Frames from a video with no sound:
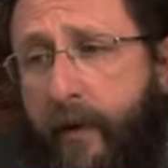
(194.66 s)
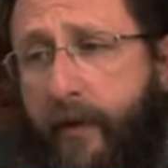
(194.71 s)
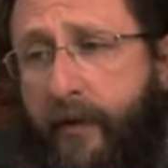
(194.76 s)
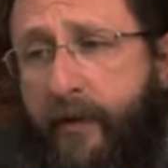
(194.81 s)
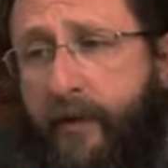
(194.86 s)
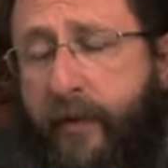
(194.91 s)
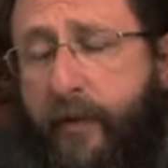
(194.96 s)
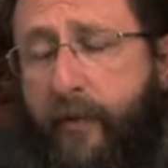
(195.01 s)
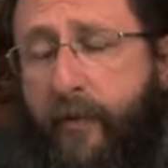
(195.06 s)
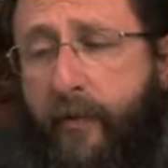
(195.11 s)

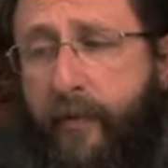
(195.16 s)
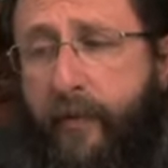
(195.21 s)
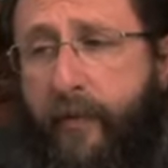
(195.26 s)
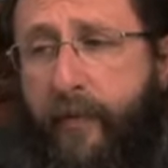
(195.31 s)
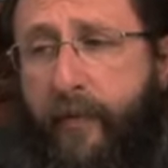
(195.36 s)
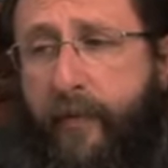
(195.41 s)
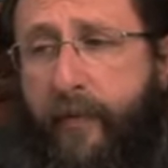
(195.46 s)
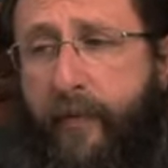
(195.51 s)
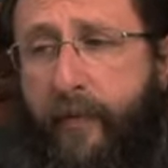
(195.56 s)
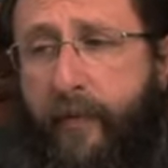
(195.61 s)
So
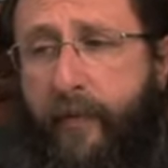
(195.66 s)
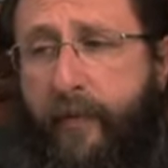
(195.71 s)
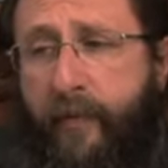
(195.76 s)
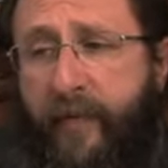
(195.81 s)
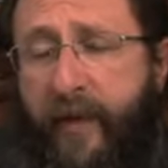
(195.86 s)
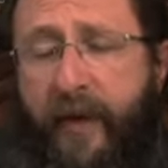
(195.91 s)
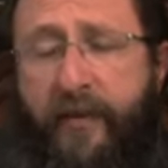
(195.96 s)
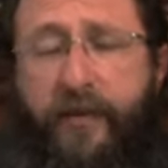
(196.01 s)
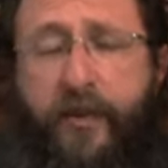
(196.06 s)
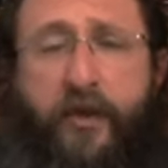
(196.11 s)

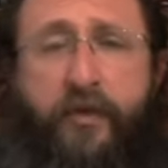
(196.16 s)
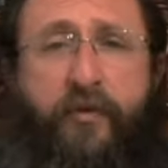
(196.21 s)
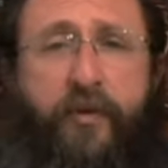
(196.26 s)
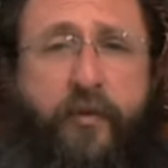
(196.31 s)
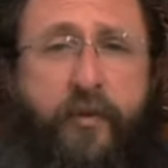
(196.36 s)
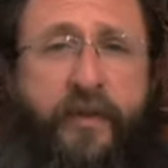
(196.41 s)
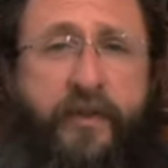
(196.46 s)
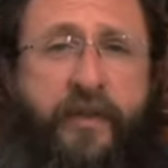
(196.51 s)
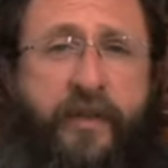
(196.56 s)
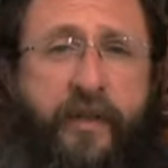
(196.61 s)
that decree
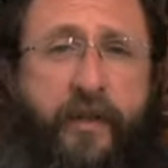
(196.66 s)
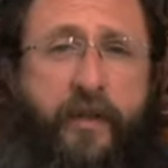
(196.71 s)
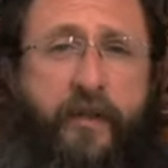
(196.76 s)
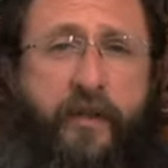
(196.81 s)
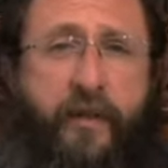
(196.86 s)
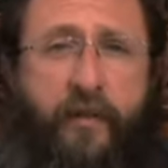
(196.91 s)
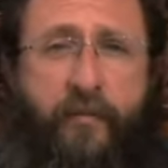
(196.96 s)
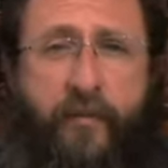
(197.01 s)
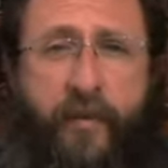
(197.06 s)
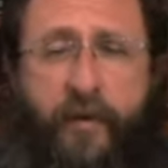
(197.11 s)
was
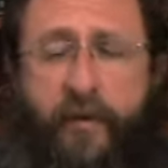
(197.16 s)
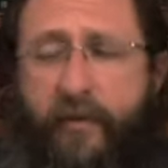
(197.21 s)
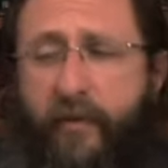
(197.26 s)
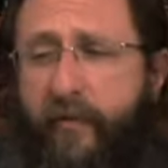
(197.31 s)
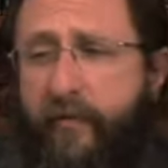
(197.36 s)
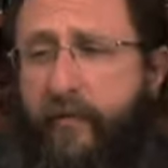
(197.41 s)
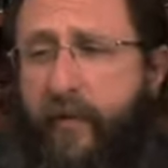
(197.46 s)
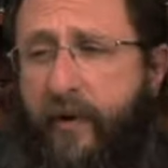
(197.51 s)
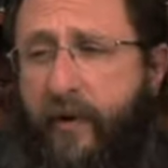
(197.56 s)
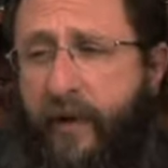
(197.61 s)
sealed in the month
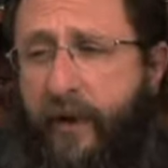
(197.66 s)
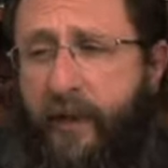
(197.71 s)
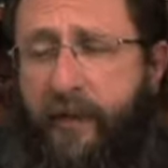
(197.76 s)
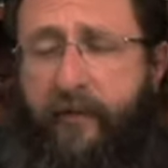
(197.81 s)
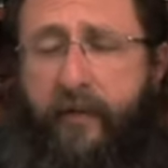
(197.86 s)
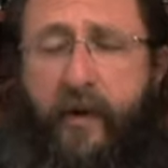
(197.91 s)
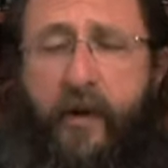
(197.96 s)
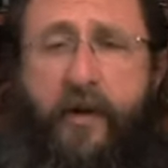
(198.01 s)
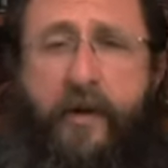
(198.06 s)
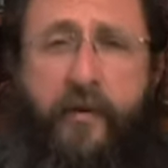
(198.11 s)
of Mar
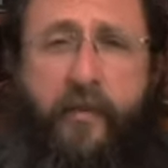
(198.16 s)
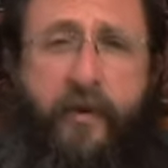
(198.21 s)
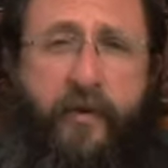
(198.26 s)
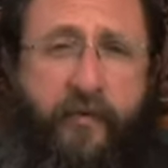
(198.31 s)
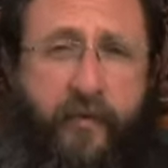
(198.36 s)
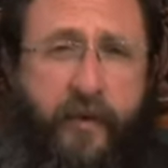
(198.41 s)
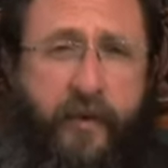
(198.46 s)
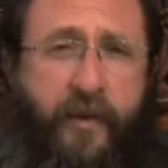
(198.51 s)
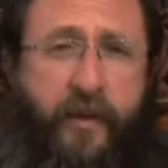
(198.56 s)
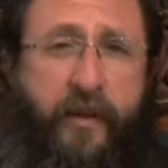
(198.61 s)
Cheshvan, and we
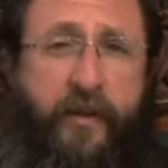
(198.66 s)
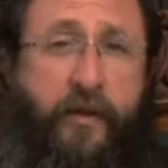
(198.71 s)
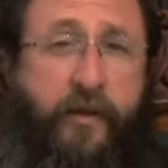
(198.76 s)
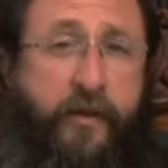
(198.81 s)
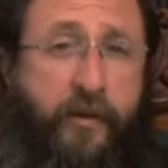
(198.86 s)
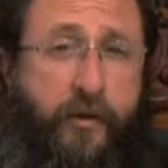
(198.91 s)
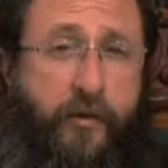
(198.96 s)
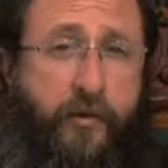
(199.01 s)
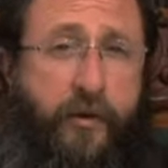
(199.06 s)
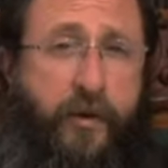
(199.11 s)
read in the
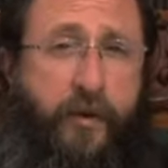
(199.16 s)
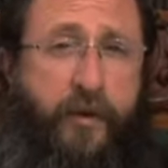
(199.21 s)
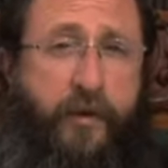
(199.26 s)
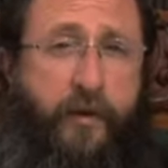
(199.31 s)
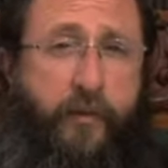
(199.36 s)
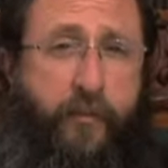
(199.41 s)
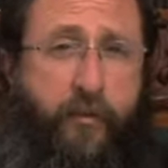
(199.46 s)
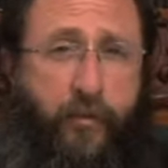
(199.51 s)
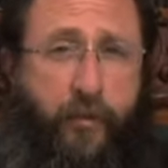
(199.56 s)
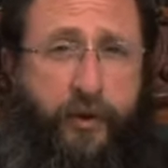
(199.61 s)
Torah, in
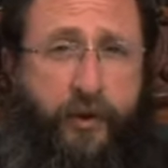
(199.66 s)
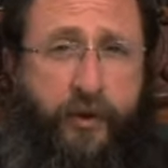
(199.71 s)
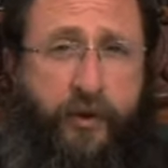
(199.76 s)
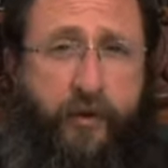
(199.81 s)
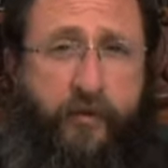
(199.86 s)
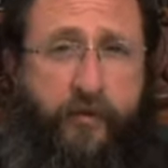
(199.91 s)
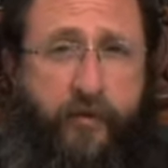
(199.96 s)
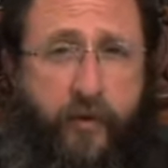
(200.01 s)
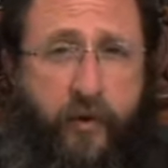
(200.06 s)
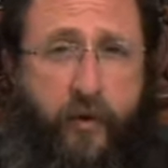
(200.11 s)
the portion
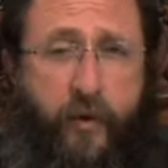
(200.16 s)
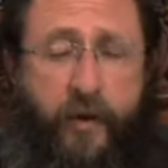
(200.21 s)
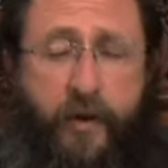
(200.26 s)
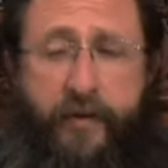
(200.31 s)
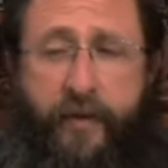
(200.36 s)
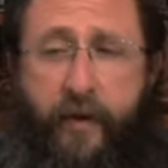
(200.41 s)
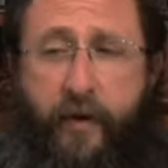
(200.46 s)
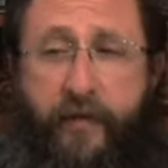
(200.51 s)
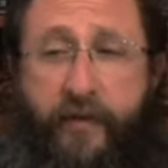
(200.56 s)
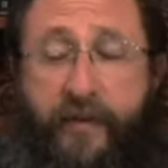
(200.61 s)
of
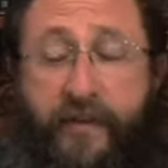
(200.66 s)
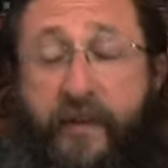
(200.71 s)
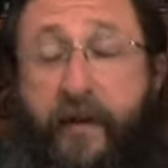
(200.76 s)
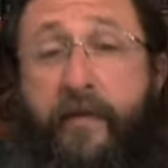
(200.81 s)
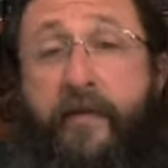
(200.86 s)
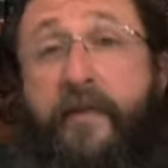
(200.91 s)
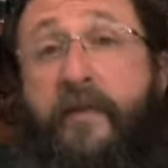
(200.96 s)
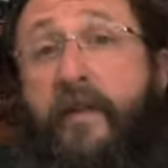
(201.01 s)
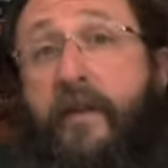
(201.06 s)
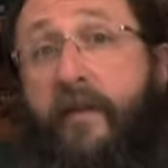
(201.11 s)
Noah, that on the
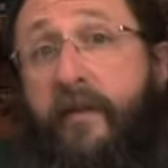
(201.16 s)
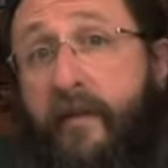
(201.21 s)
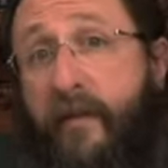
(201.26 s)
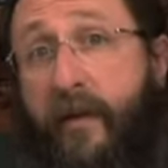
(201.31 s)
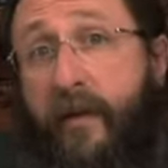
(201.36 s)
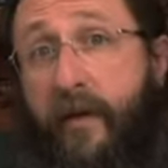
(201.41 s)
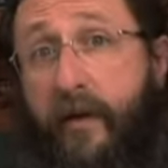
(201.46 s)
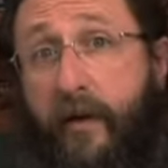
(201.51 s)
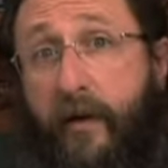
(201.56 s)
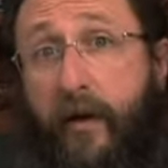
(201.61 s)
17th
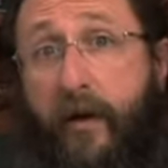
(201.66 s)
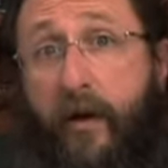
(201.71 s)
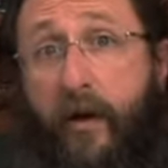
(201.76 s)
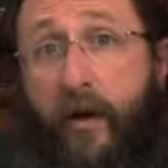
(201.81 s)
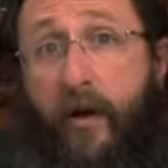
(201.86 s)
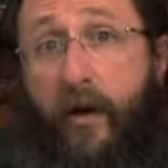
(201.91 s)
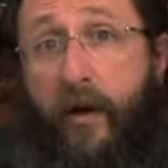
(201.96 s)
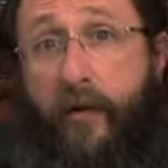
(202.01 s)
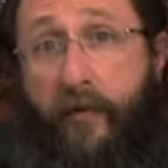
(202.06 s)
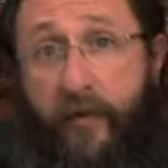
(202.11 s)
day
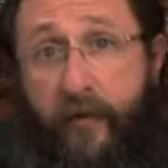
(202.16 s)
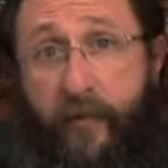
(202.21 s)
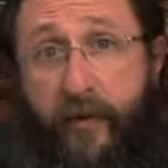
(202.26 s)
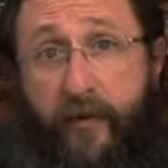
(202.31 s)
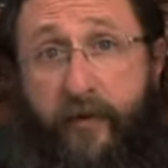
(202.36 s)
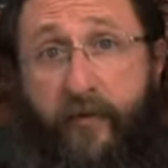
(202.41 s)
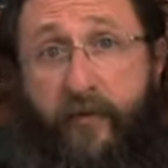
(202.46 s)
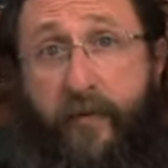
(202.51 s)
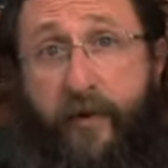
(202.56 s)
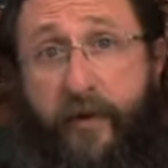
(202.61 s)
of the
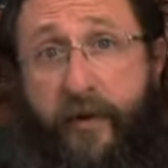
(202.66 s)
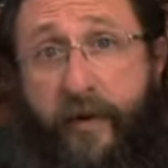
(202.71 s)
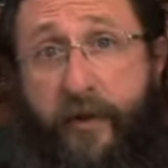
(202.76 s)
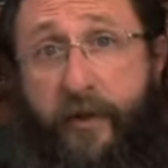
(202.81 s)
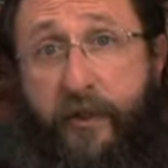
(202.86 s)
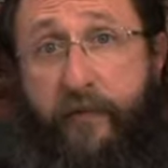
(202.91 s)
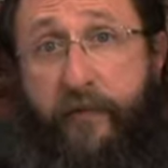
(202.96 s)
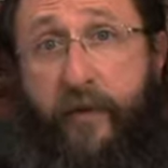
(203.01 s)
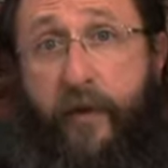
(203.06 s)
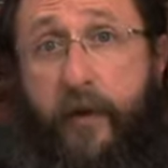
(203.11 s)
month of Mar
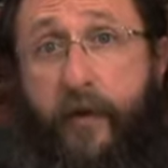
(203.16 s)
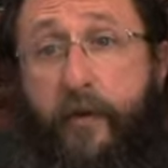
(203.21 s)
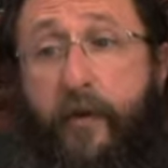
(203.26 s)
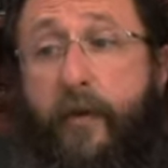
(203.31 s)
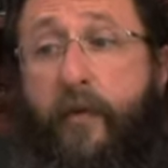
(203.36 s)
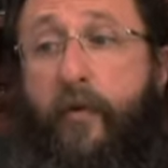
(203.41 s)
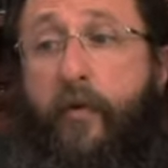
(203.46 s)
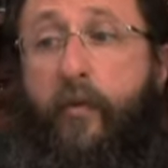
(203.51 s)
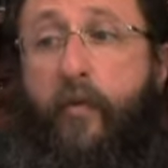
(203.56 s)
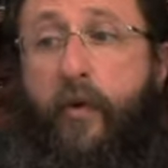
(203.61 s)
Cheshvan,
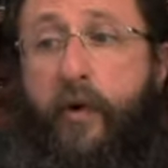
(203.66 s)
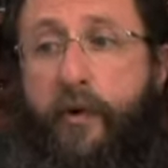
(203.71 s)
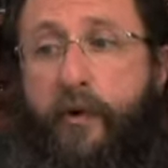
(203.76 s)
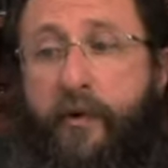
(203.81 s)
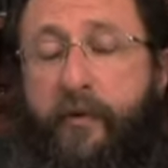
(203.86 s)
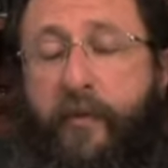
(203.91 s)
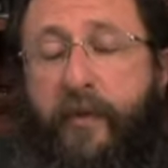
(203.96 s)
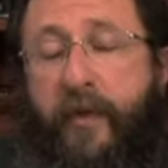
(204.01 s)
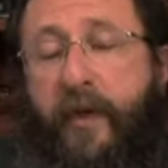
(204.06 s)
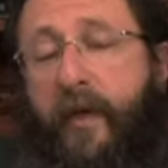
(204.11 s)
the
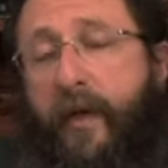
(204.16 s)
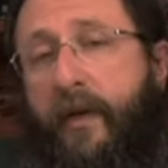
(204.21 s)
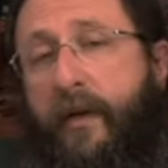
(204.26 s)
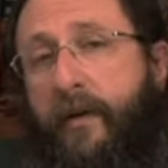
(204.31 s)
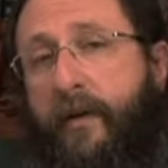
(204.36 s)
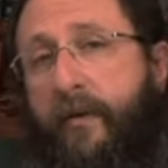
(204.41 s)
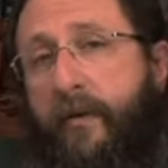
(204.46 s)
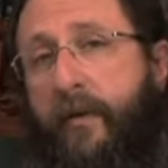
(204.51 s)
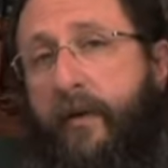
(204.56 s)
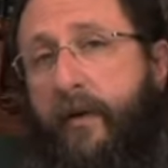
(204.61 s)
waters
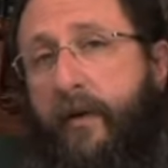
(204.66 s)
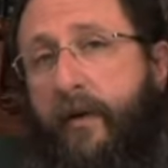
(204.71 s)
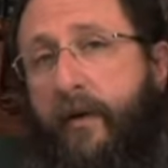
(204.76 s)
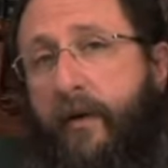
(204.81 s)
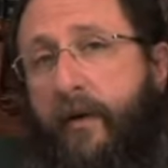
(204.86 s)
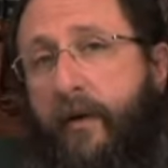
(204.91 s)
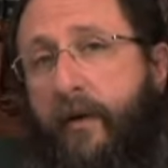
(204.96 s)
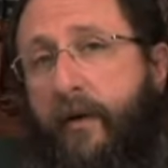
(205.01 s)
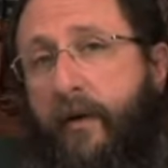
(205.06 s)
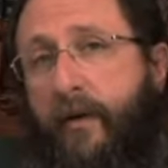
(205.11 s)
began
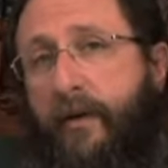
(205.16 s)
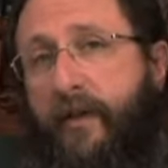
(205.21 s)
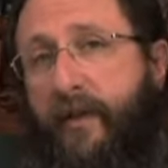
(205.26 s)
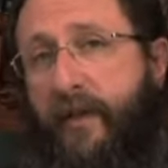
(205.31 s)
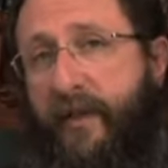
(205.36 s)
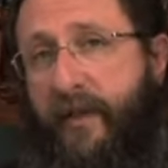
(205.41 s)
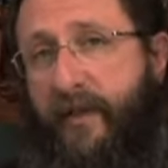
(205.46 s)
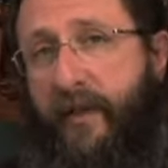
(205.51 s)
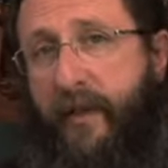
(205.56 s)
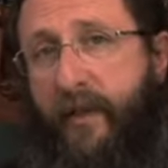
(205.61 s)
to
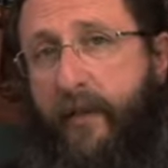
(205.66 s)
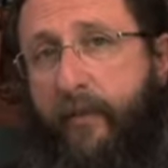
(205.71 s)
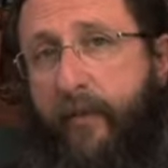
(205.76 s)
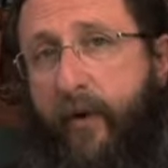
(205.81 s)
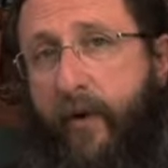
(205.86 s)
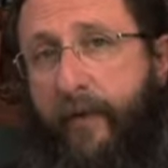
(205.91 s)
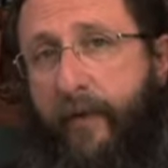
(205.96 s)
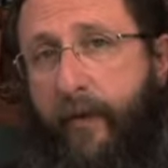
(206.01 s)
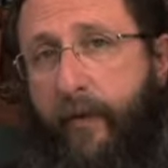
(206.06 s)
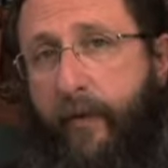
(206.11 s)
descend
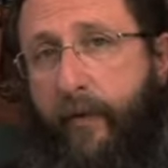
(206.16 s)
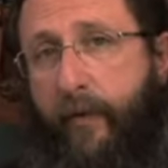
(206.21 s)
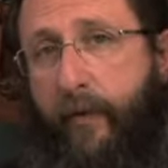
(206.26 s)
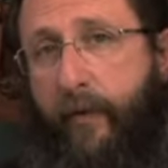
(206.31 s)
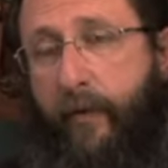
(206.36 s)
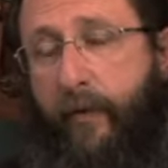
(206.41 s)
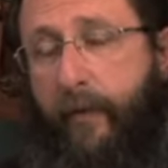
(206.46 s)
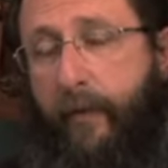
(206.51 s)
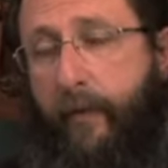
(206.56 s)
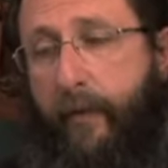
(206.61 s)
upon the
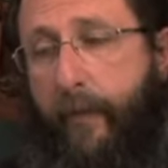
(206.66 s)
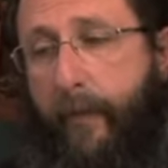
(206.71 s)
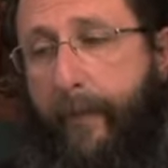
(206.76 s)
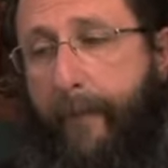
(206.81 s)
earth.